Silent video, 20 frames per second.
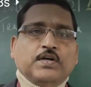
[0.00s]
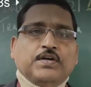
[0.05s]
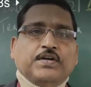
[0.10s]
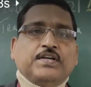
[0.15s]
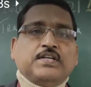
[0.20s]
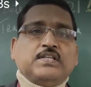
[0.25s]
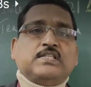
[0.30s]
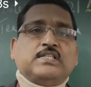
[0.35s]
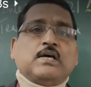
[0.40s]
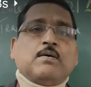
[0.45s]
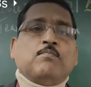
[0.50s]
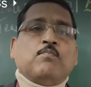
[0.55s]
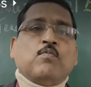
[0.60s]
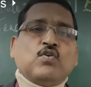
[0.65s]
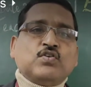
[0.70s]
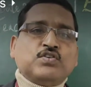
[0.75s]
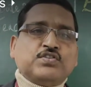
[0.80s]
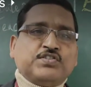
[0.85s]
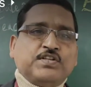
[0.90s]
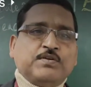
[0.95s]
is the
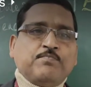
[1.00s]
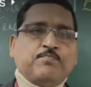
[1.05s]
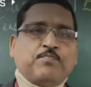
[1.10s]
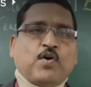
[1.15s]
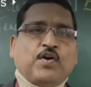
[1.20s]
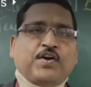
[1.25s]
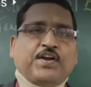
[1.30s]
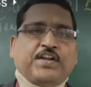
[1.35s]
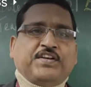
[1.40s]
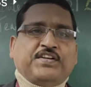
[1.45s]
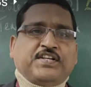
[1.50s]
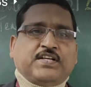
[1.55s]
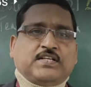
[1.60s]
most important